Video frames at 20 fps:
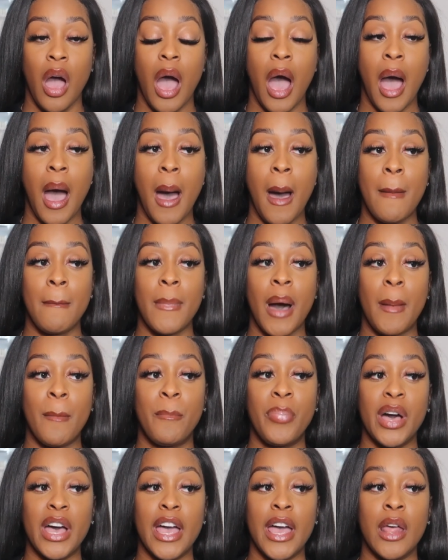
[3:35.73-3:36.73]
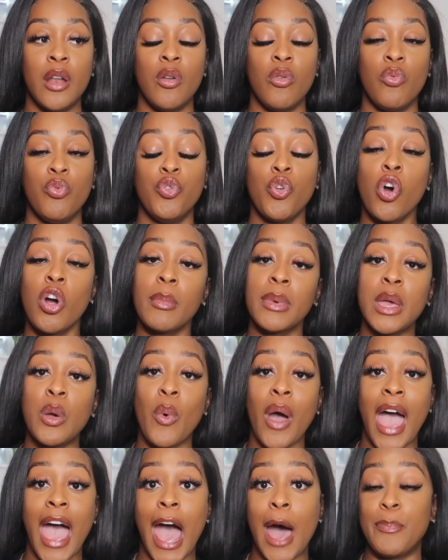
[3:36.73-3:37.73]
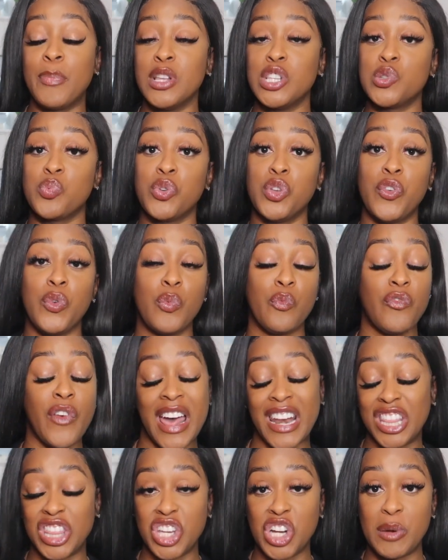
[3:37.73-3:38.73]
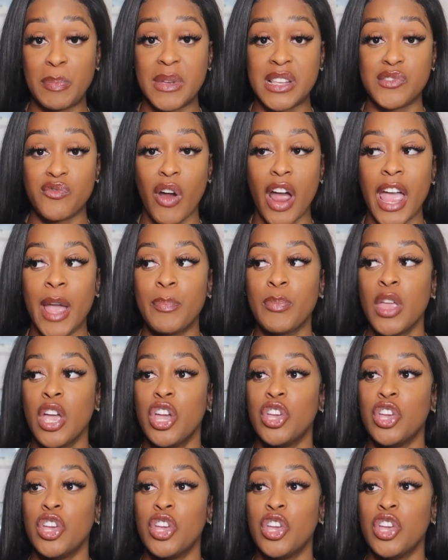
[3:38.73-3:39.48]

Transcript: Um, but normally what happens when you find a therapist, right?